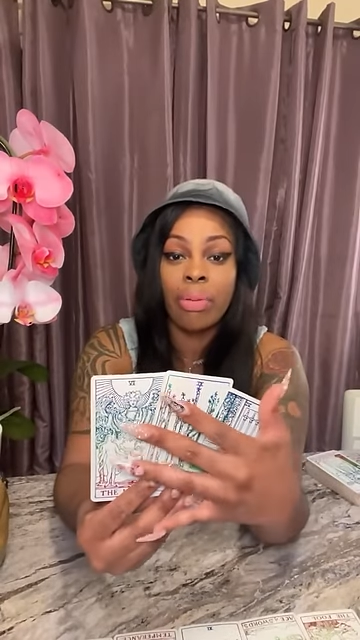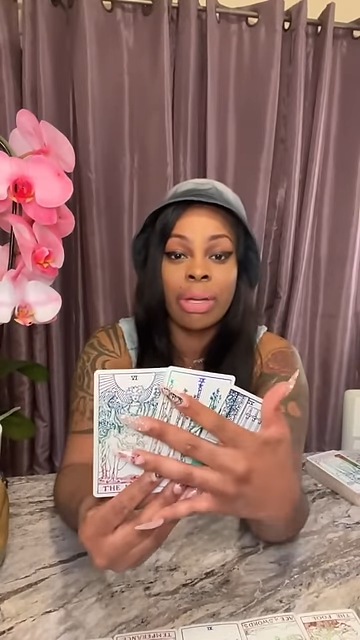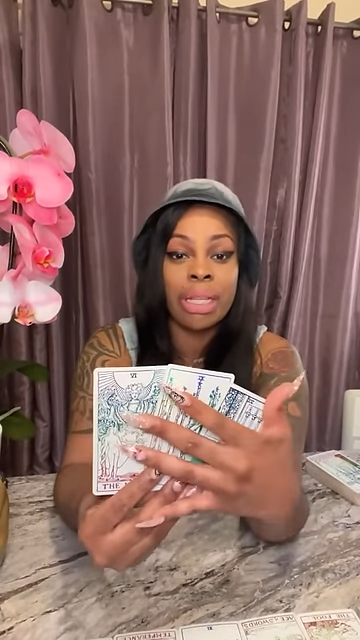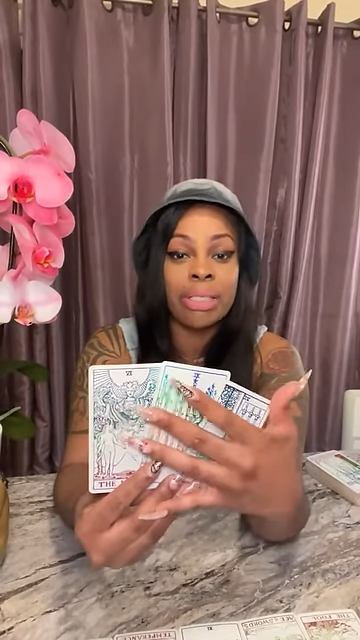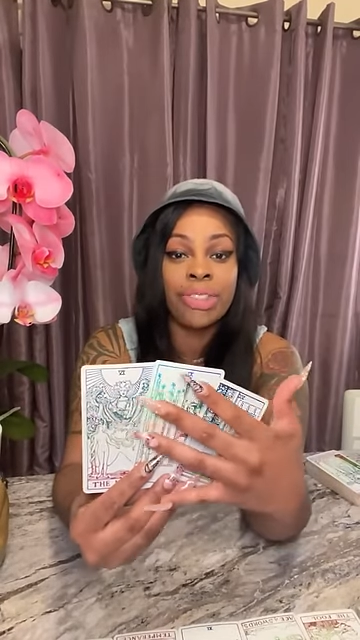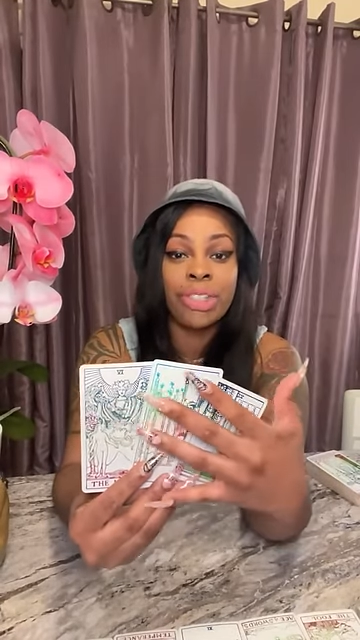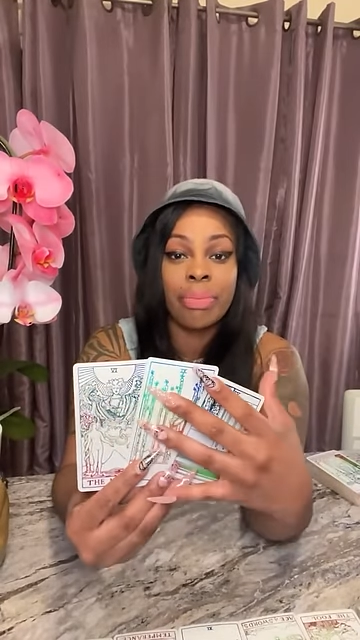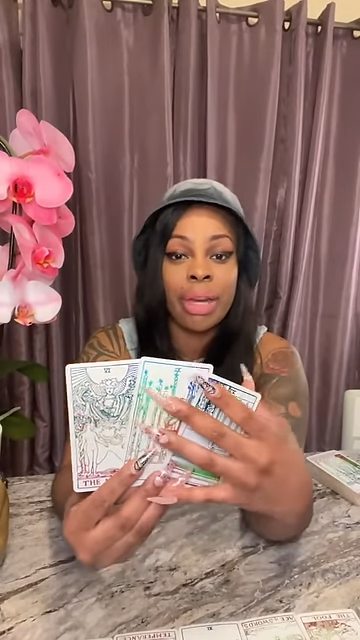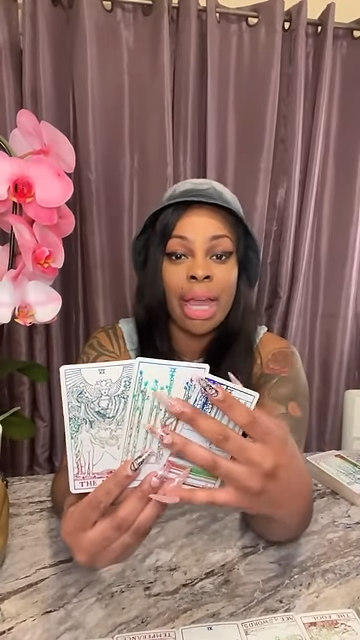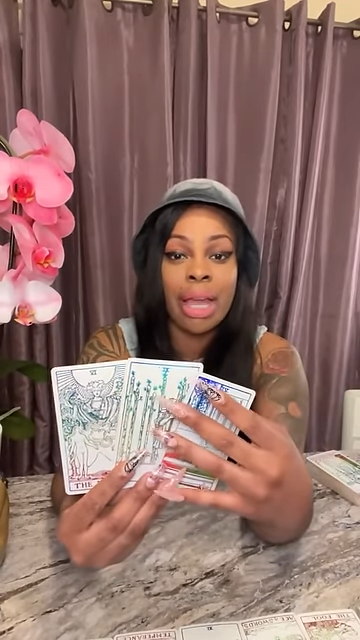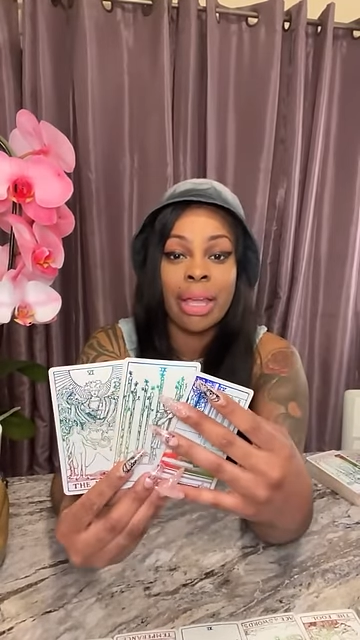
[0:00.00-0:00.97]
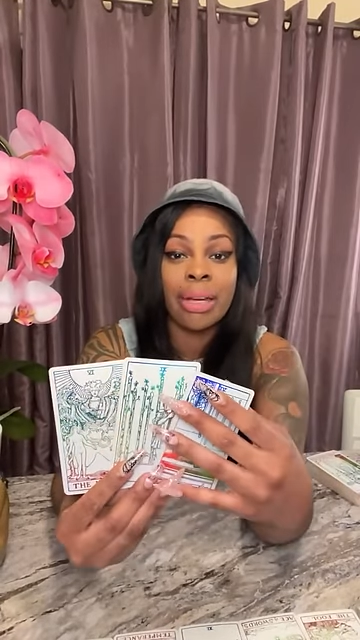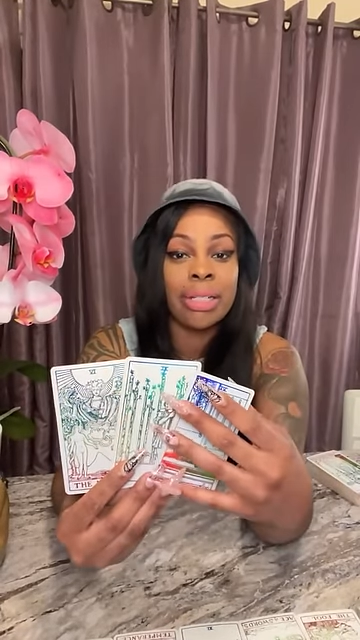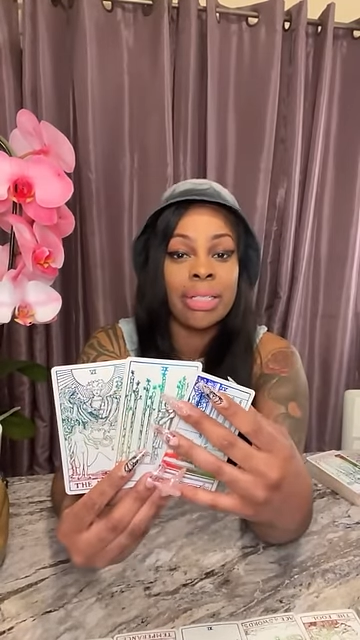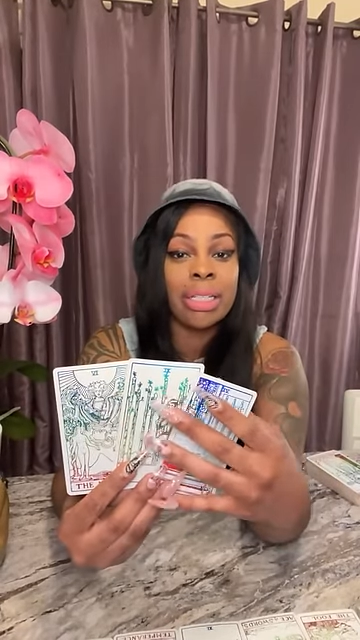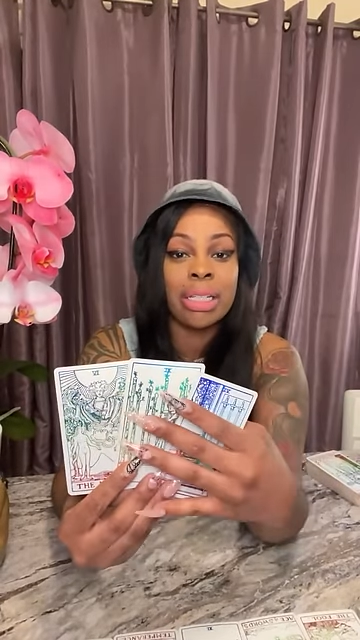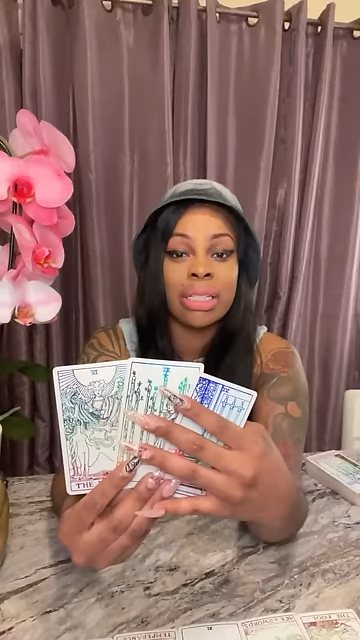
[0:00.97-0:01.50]
With this Gemini
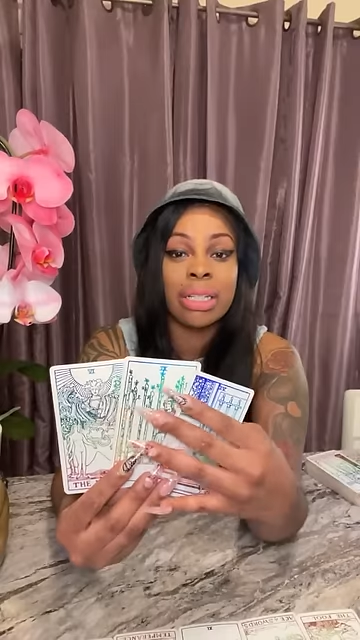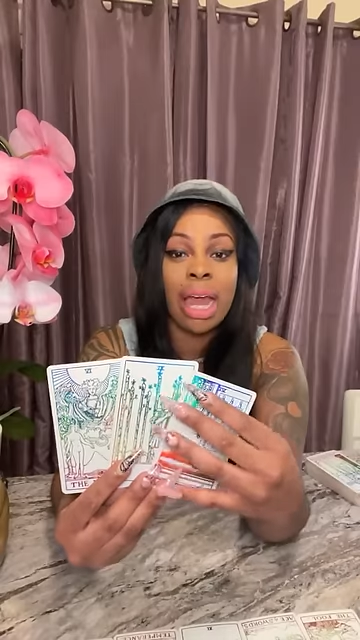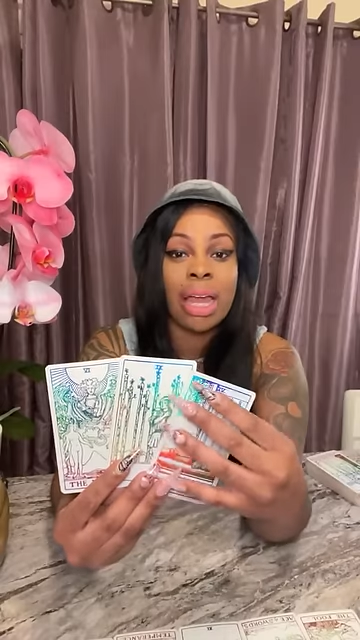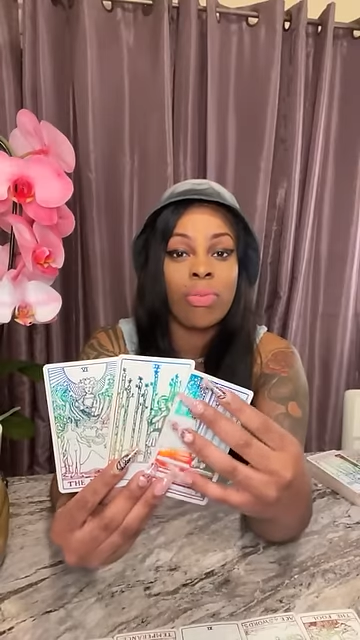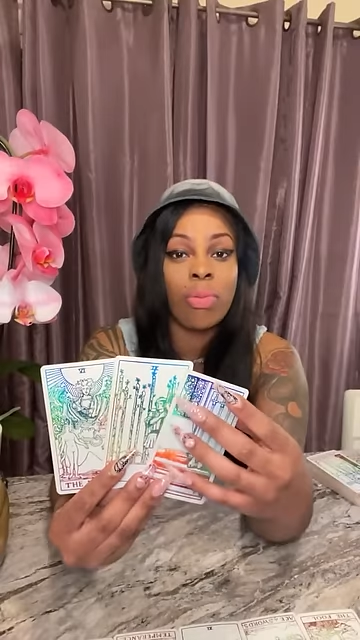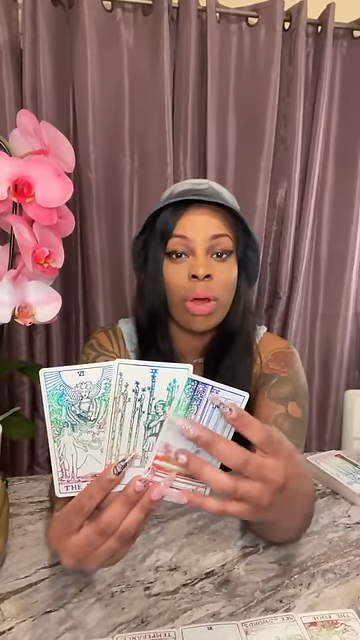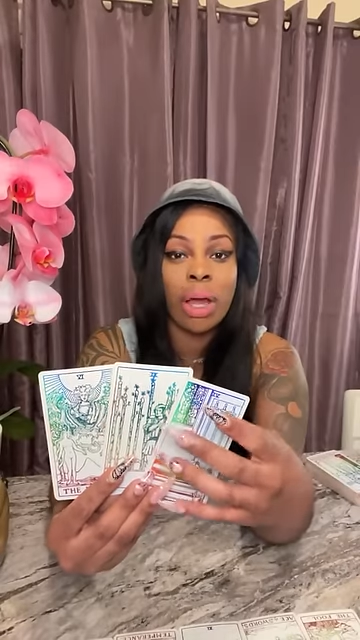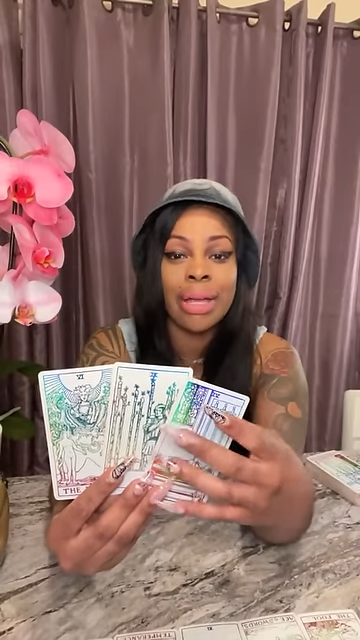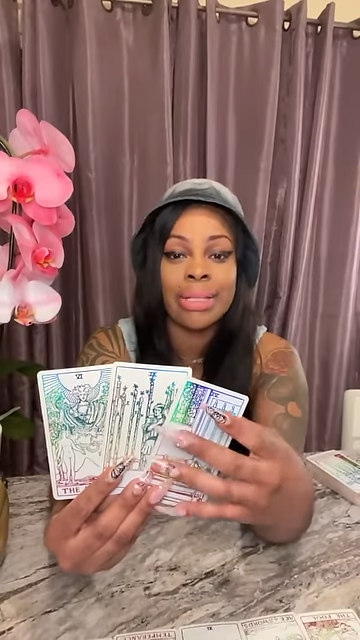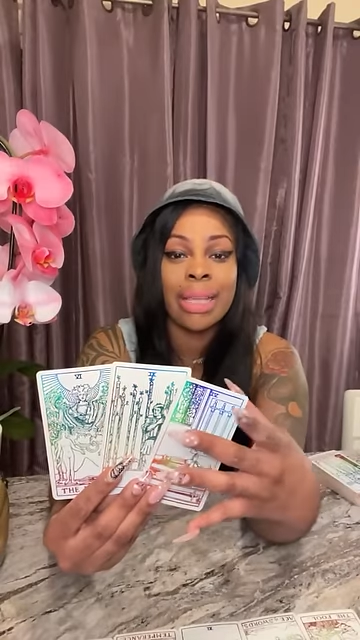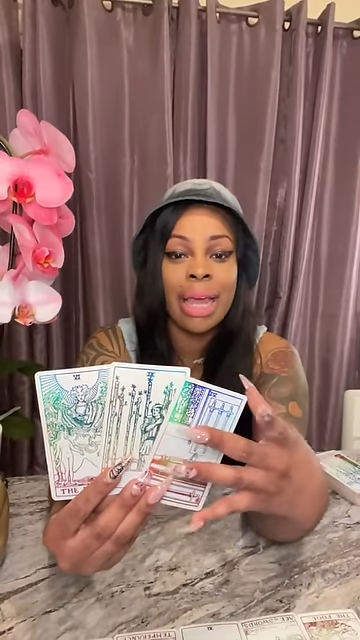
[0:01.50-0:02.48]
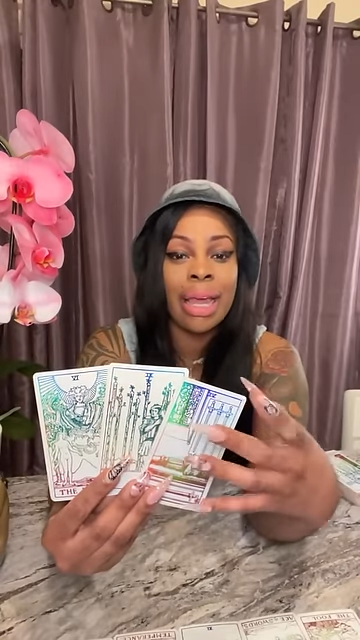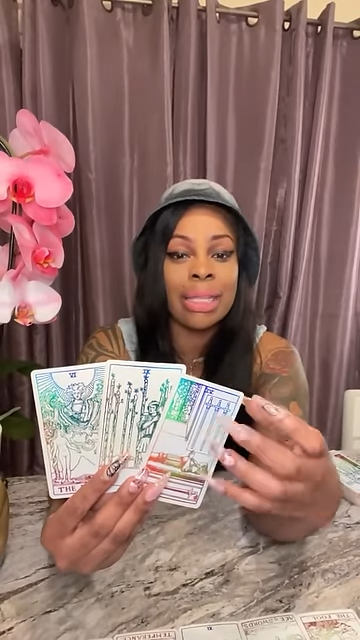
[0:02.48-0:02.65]
energy, this Nine of Wands,